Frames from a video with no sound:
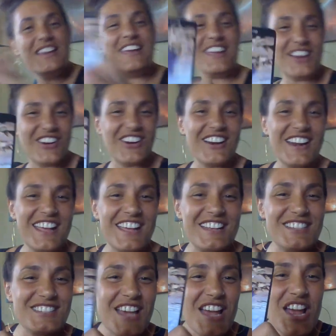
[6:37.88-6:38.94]
Here it
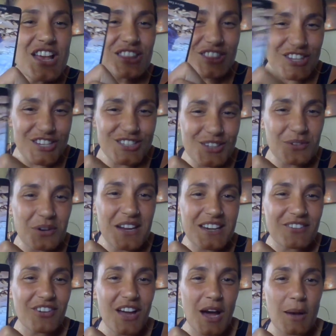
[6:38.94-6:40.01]
is. This Queen
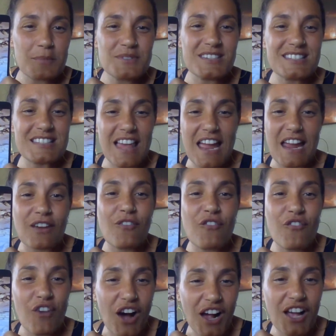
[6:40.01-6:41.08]
of Cups is like,
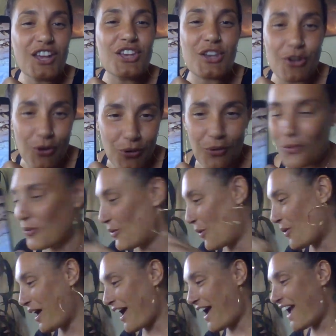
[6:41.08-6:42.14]
fuck you.
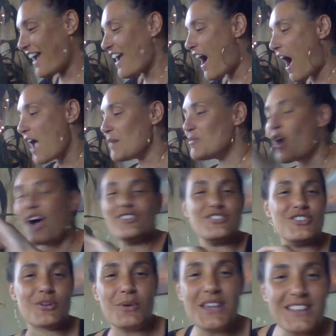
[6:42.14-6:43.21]
Okay, I am not
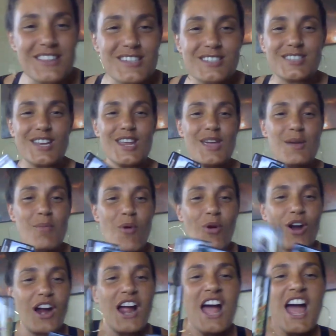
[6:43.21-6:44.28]
doing this
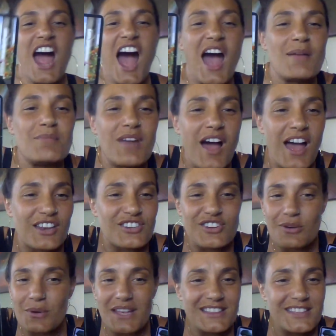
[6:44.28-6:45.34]
anymore. I'm not
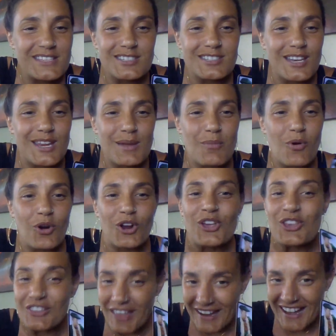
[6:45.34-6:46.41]
doing this anymore.
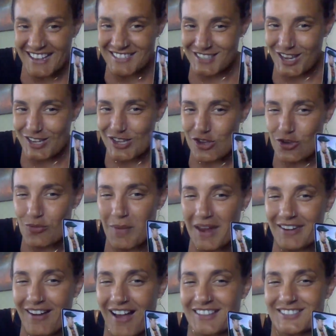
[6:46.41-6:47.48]
Like I said, you
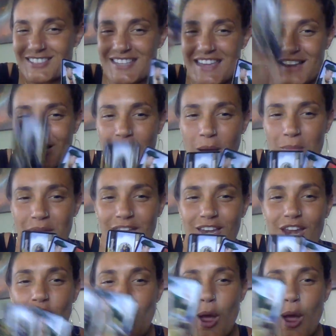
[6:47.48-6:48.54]
may not see it
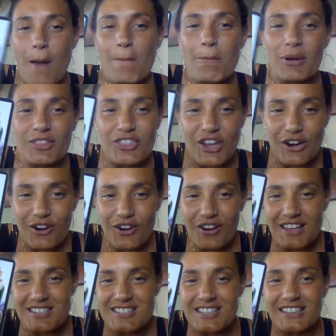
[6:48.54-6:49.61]
coming, but there
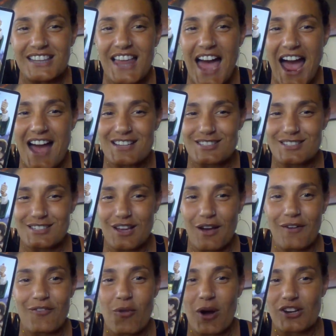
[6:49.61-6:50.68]
is the last
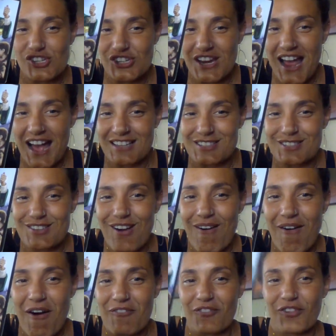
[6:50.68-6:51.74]
of what she has to
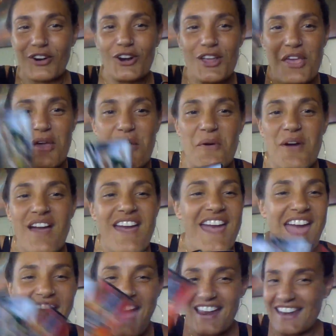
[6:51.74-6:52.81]
offer you,
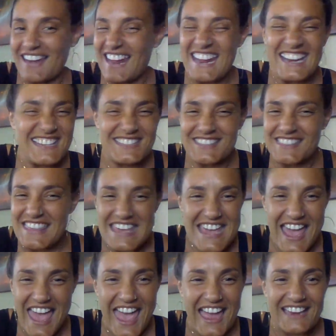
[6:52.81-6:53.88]
and it is
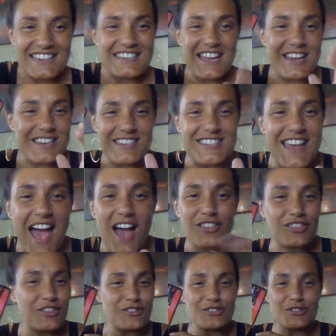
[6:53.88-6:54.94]
the end,
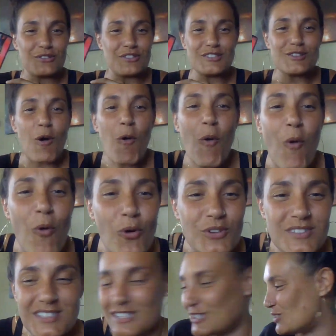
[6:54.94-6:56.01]
death to this whole
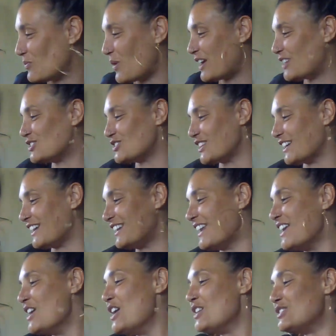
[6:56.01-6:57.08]
situation.
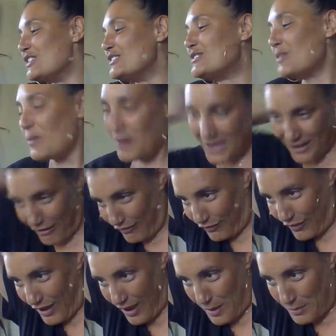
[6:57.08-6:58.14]
This Queen
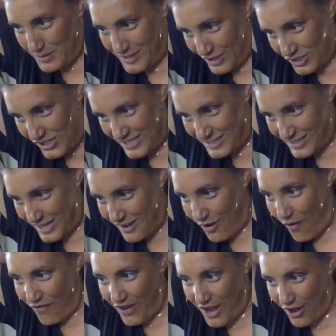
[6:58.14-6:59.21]
of Cups, she's sitting
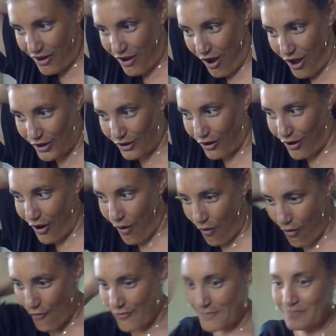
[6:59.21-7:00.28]
over here on her
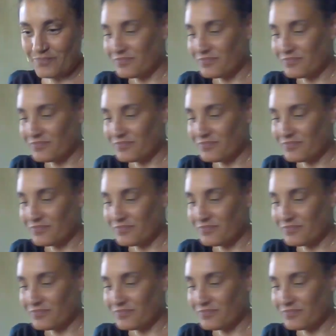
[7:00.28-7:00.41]
own